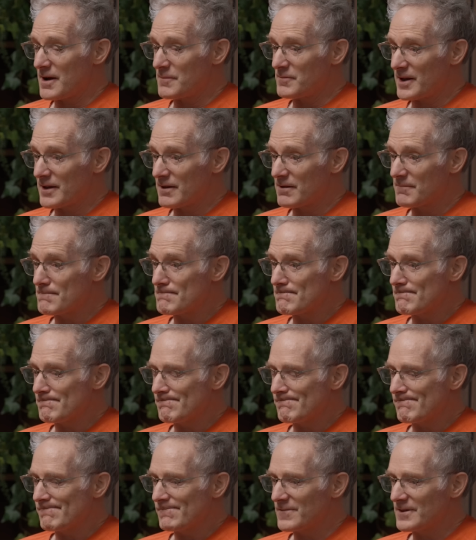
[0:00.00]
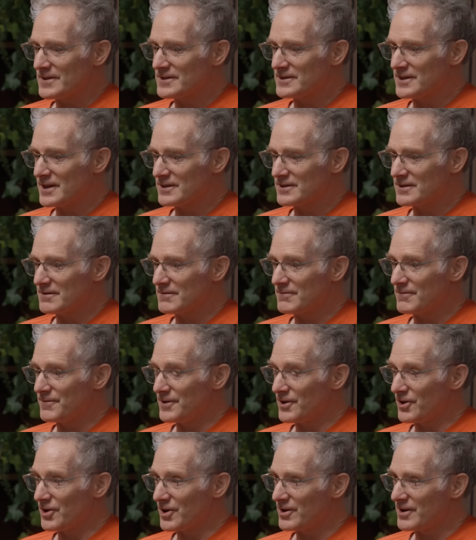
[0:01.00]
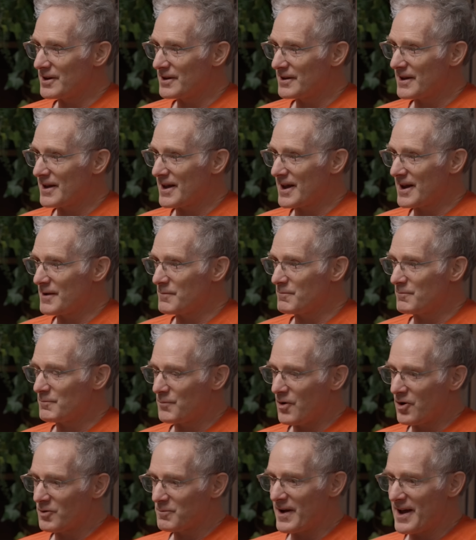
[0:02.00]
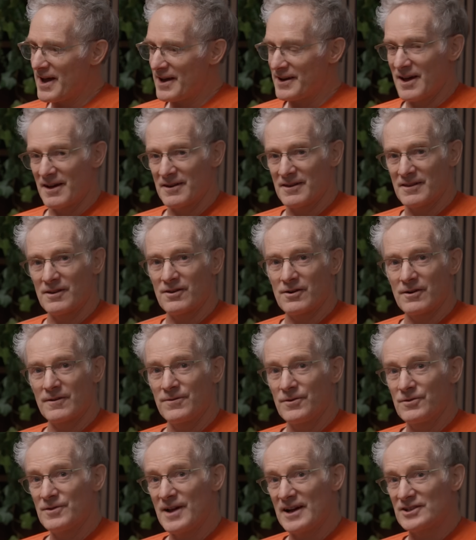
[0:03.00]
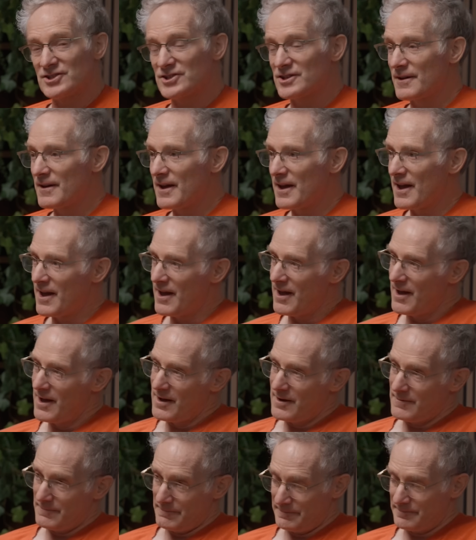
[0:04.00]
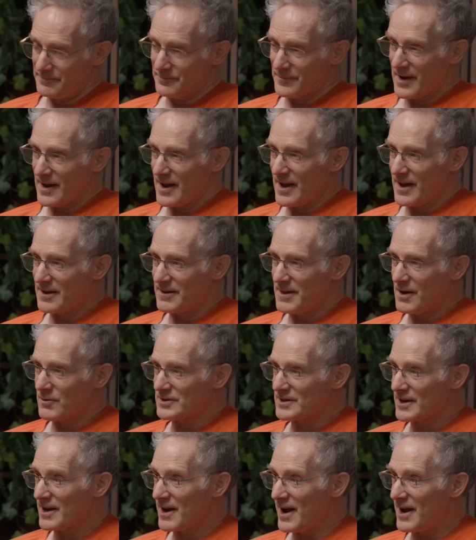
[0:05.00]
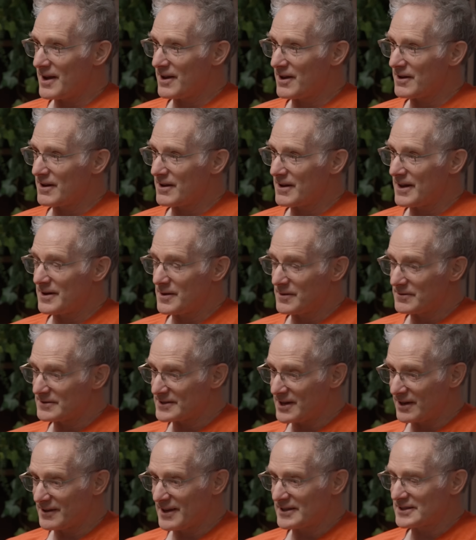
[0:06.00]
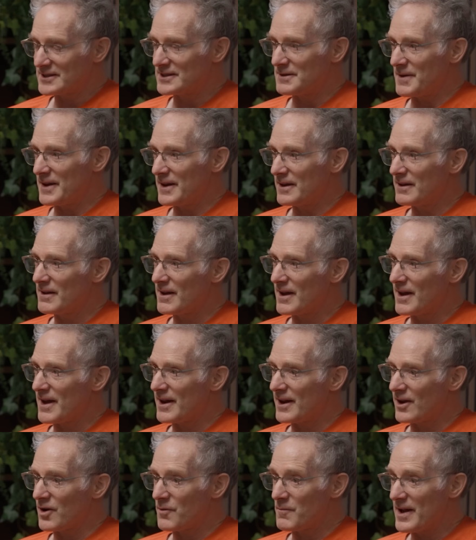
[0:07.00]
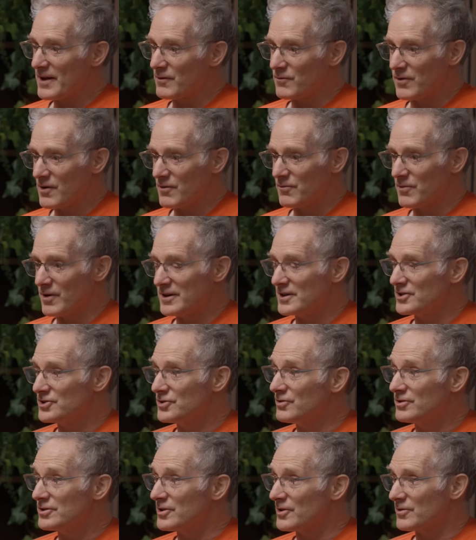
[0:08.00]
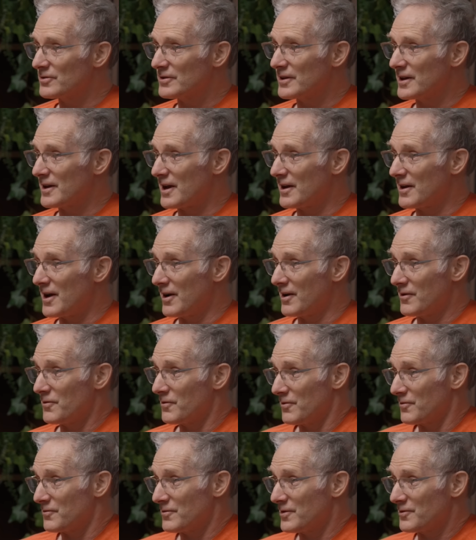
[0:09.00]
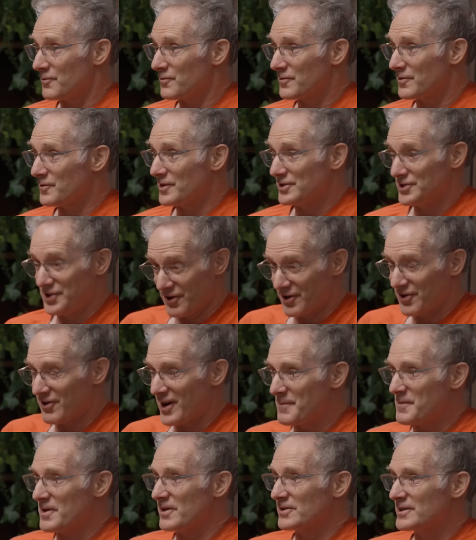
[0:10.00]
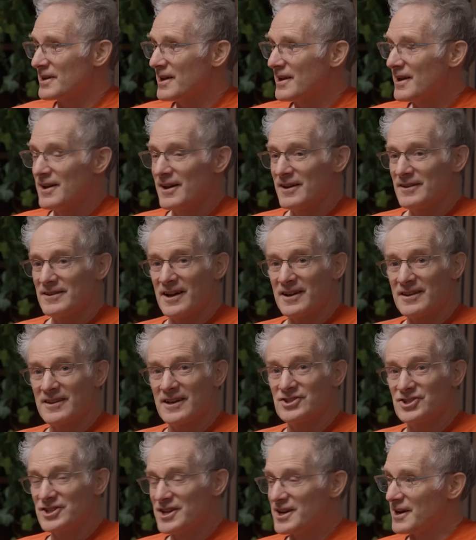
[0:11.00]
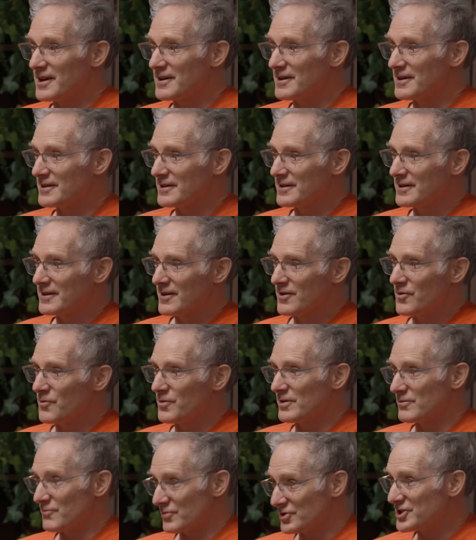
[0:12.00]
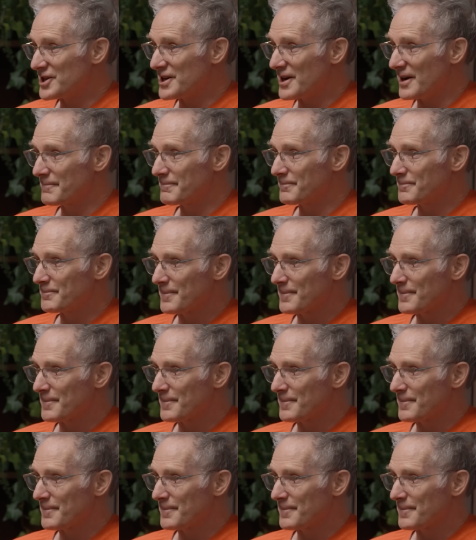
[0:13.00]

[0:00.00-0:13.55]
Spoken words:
I'm like, this doesn't feel good. And I poked my head out of the little food hatch. And there was a guy in a cell next to me. And I go, man, what did you do? Like, what's your crime? He goes, Nahna Shia. We're Shia.